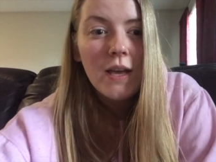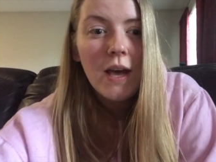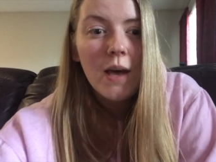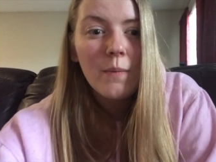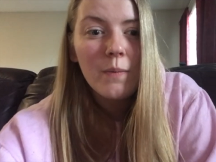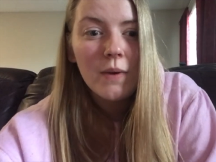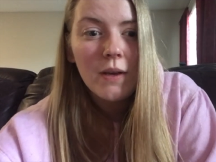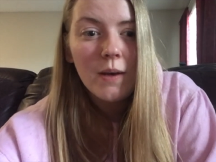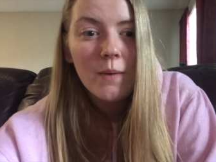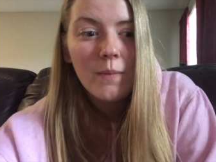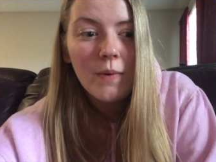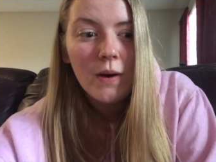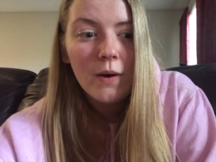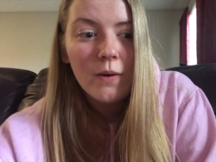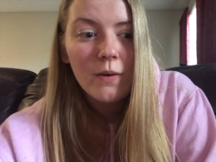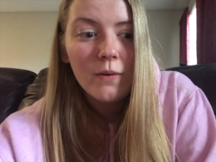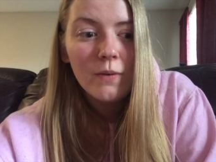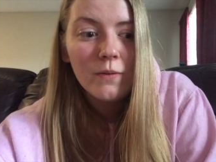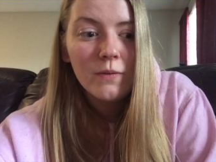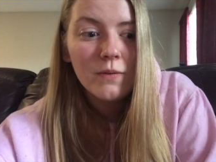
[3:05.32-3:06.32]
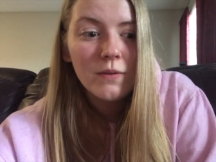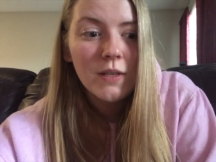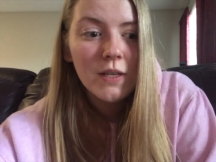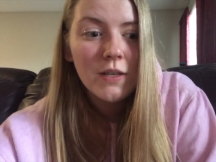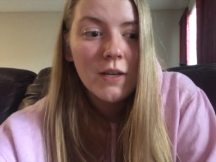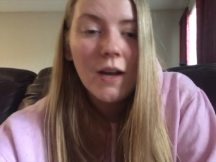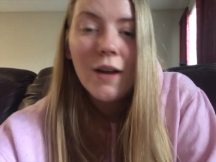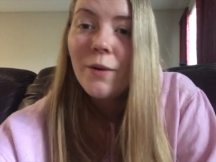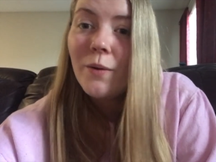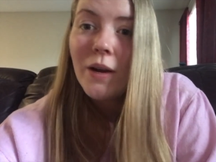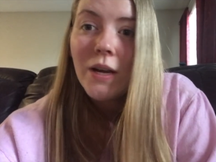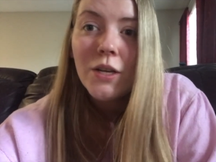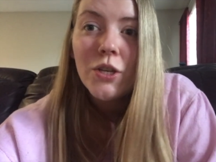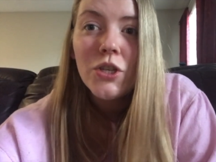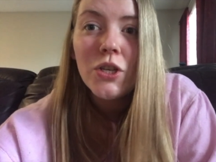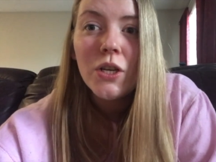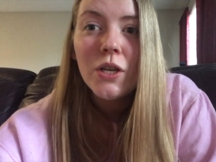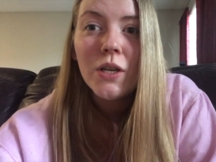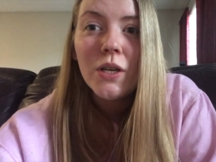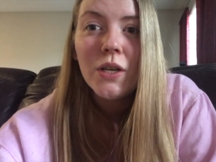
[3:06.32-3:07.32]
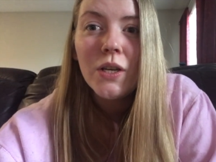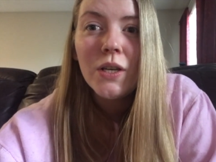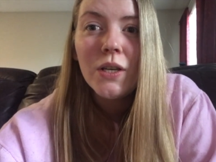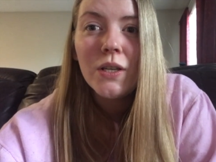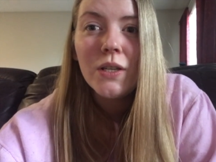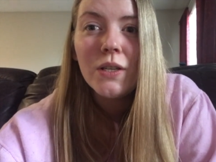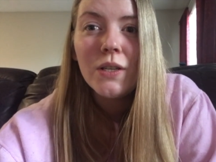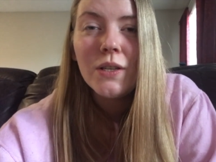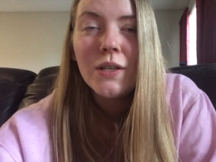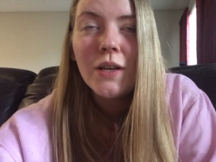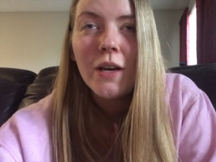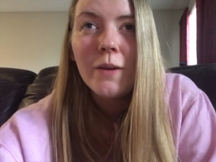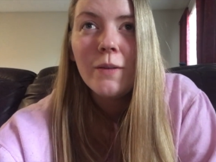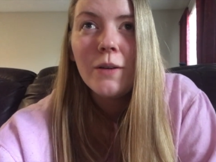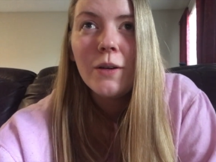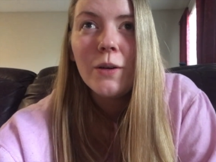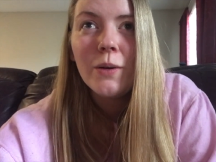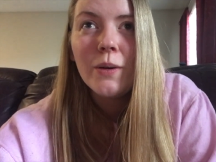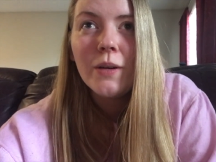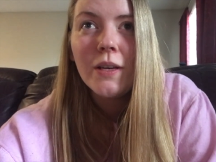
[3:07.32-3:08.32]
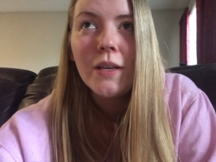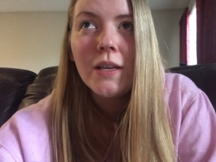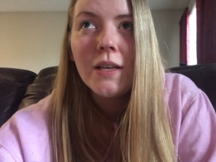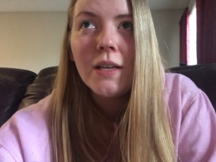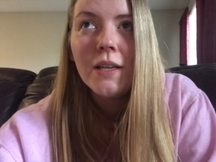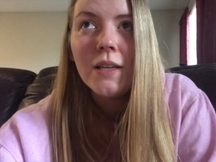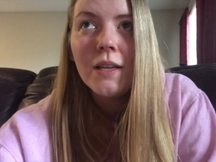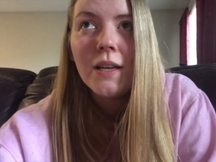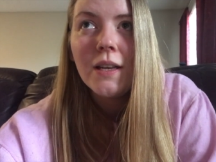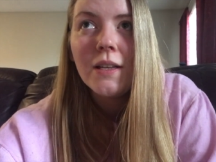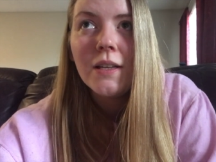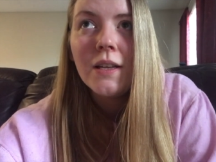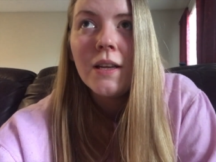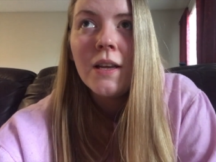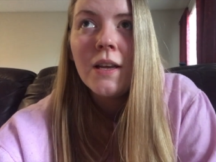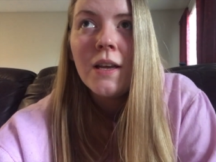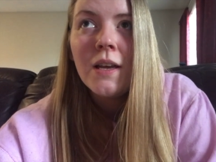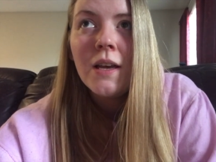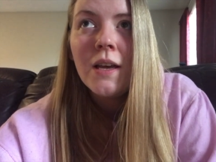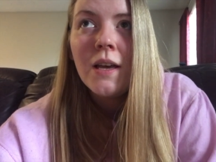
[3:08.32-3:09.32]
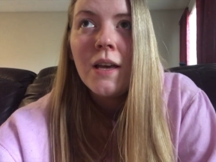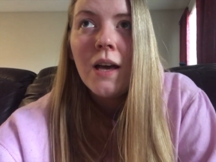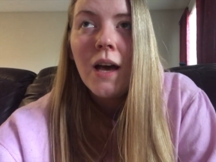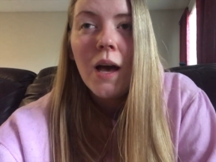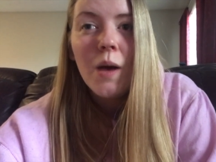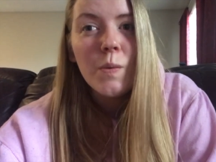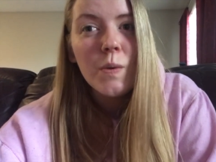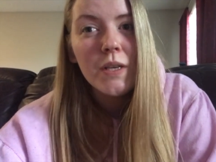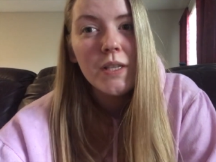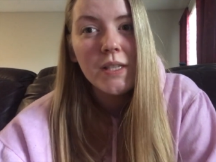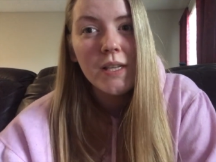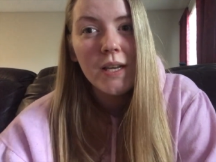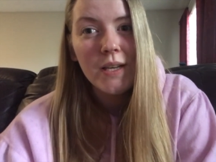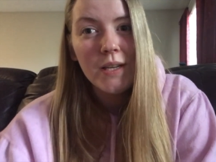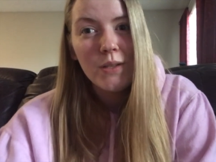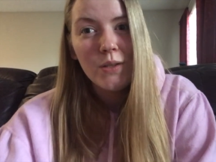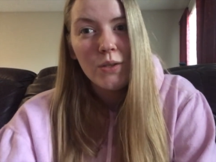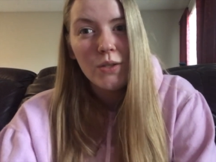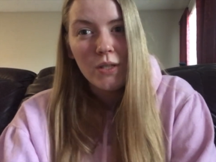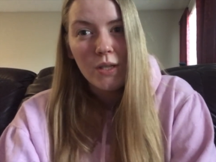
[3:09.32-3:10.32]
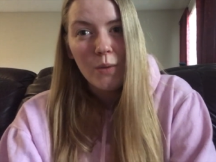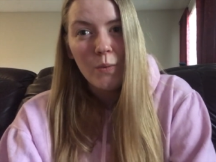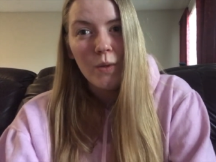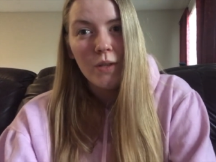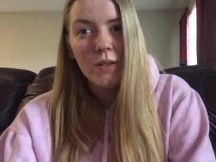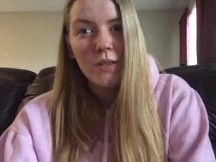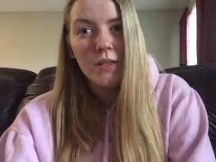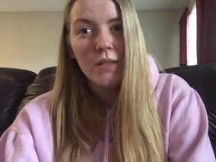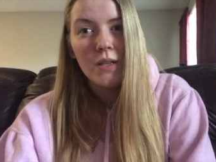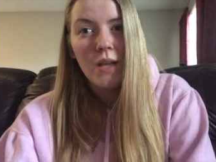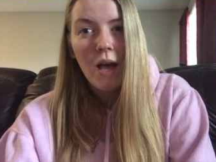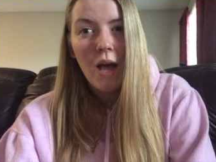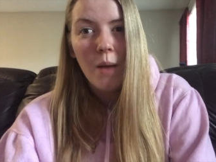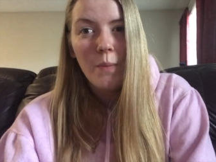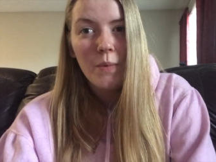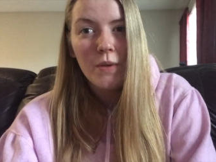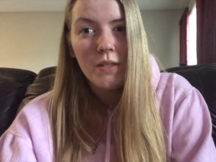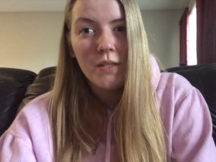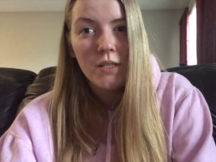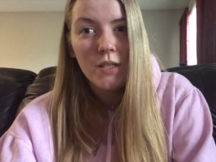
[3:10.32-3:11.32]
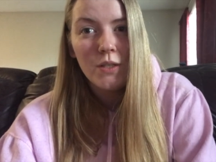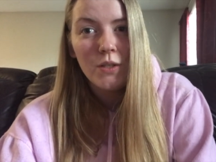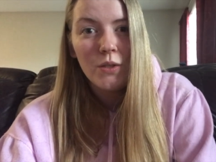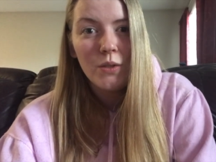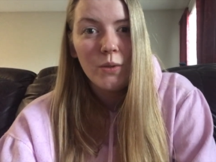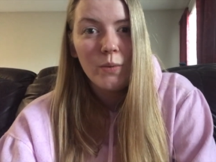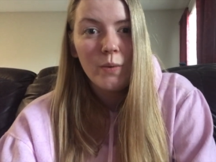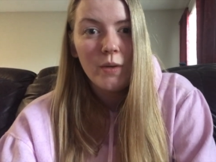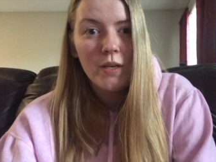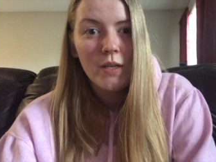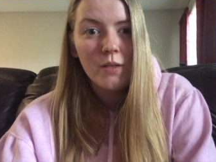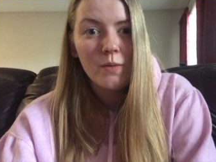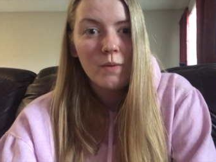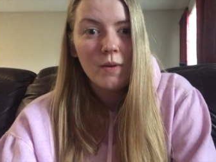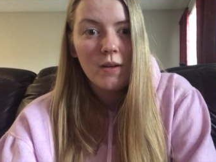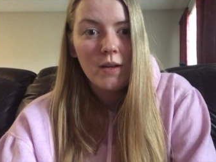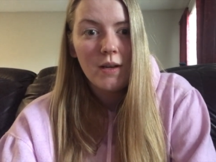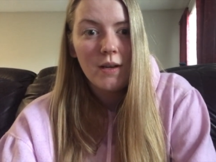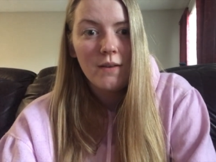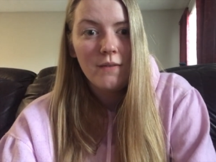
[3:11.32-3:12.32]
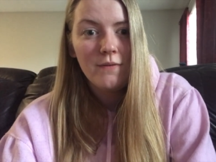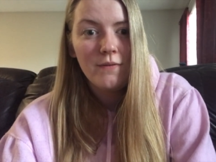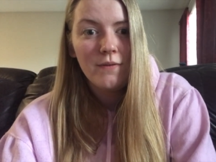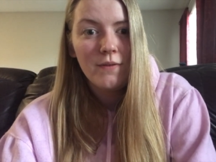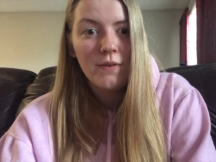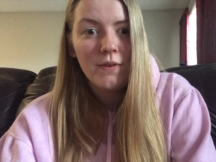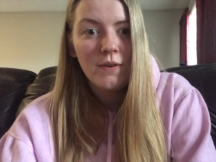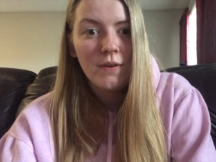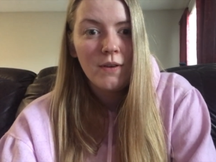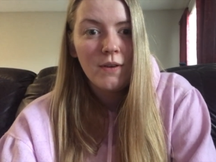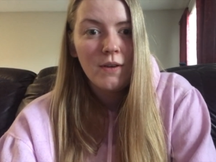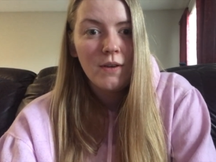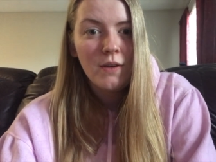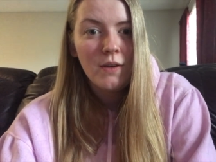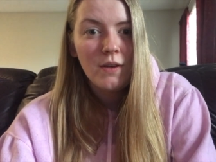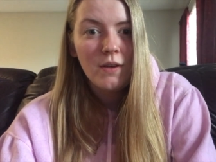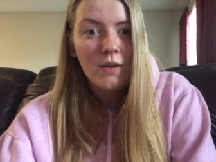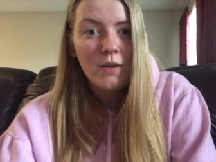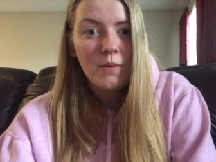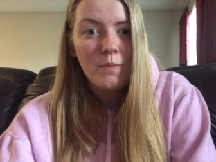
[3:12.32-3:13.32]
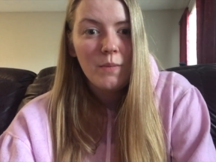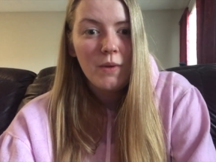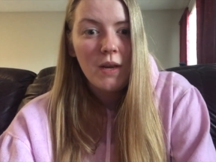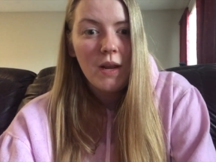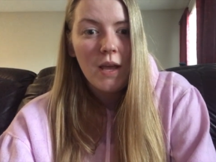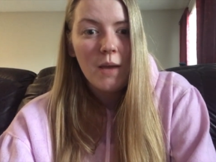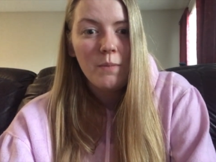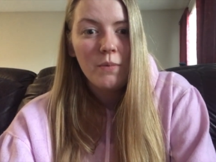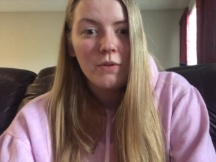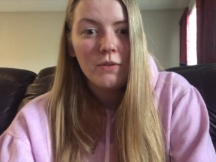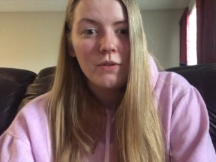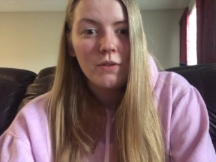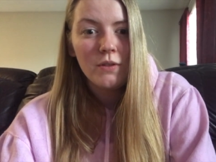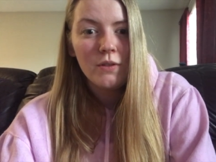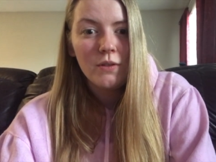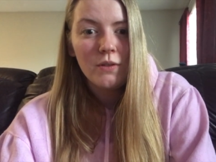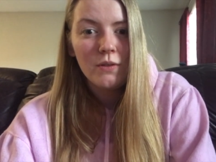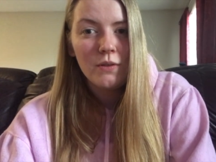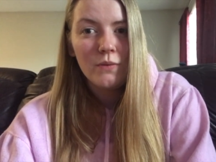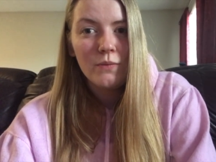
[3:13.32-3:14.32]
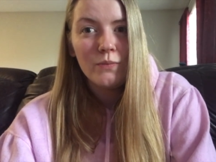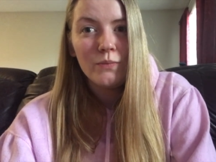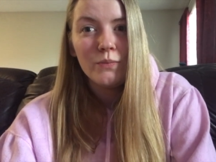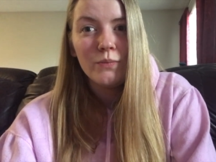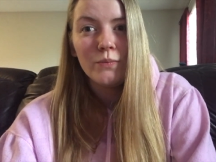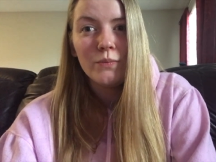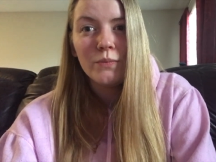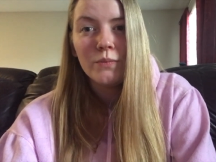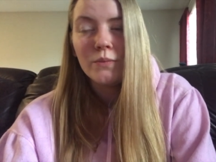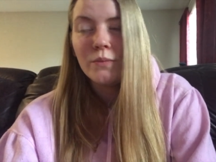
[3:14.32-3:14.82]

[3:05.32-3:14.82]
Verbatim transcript: happy about the direction I'm going in, and I'm excited to see what happens in two weeks when I've That's been able to. Week, right?